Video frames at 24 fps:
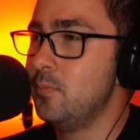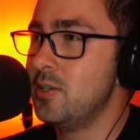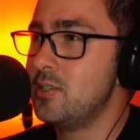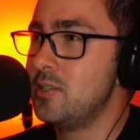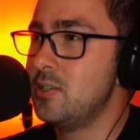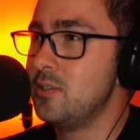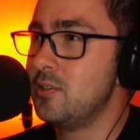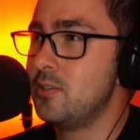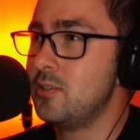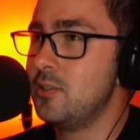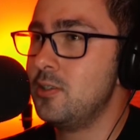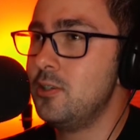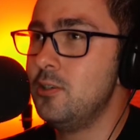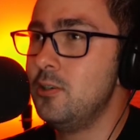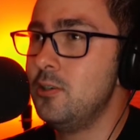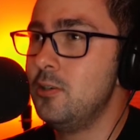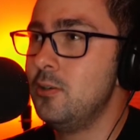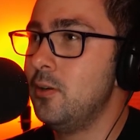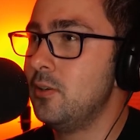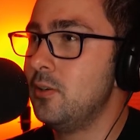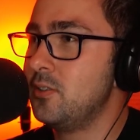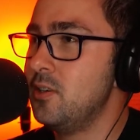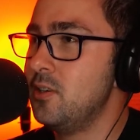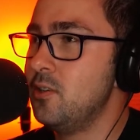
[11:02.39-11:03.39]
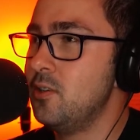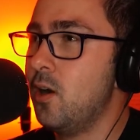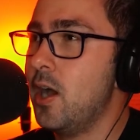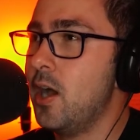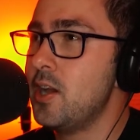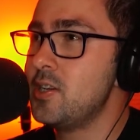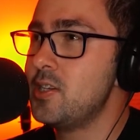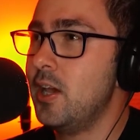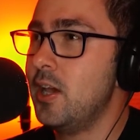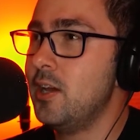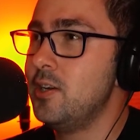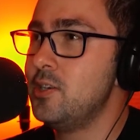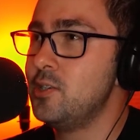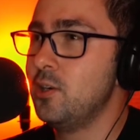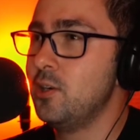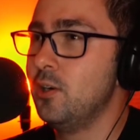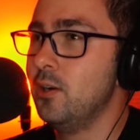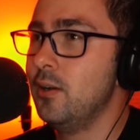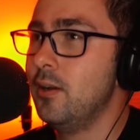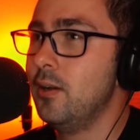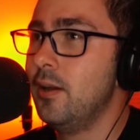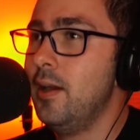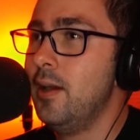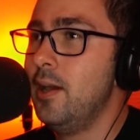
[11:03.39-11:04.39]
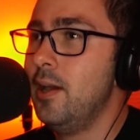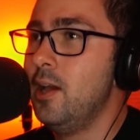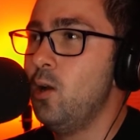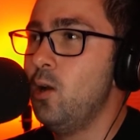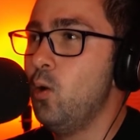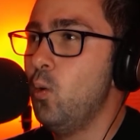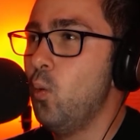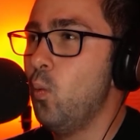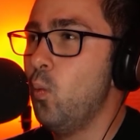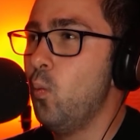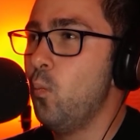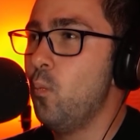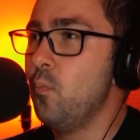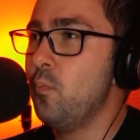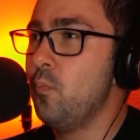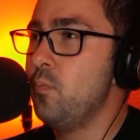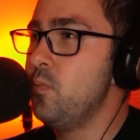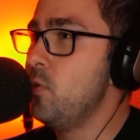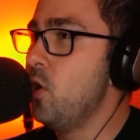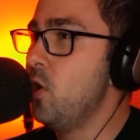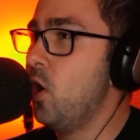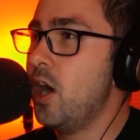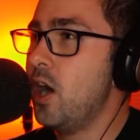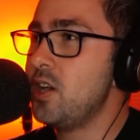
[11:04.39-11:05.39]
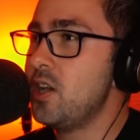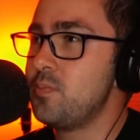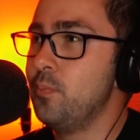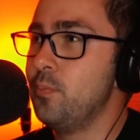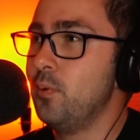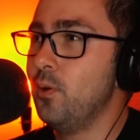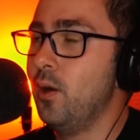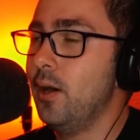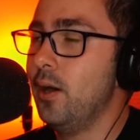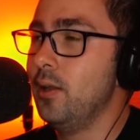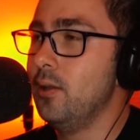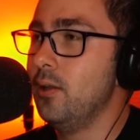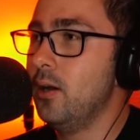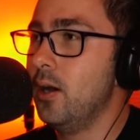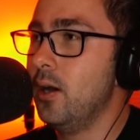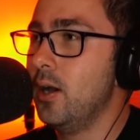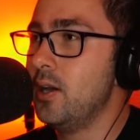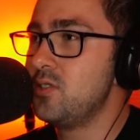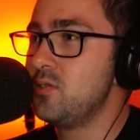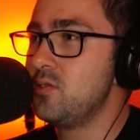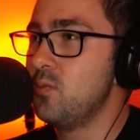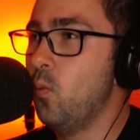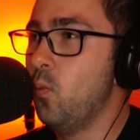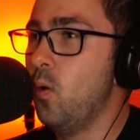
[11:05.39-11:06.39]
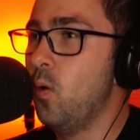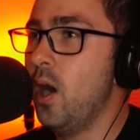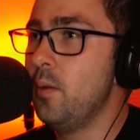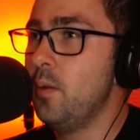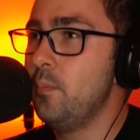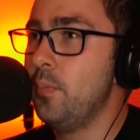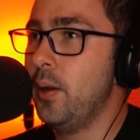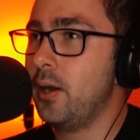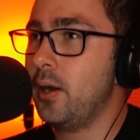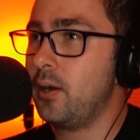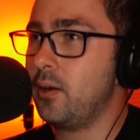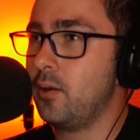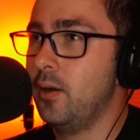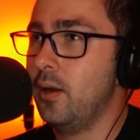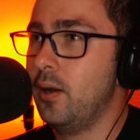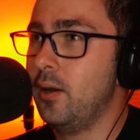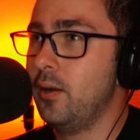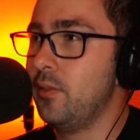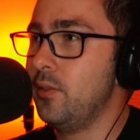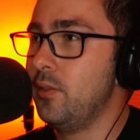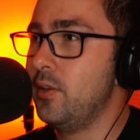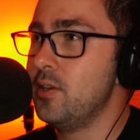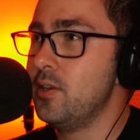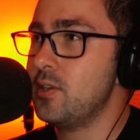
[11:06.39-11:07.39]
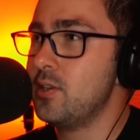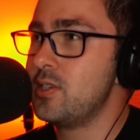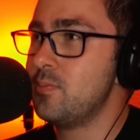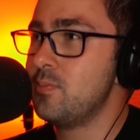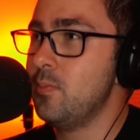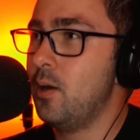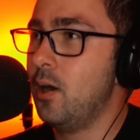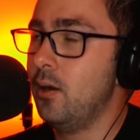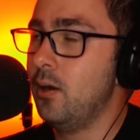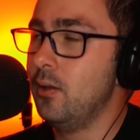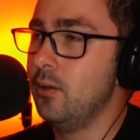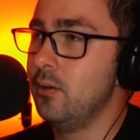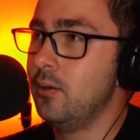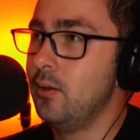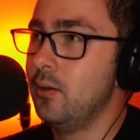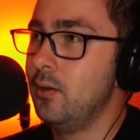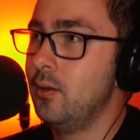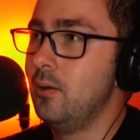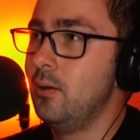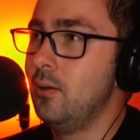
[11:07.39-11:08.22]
It's just you. It's a nice headshot, nice bright lights, white background, and they're just smiling.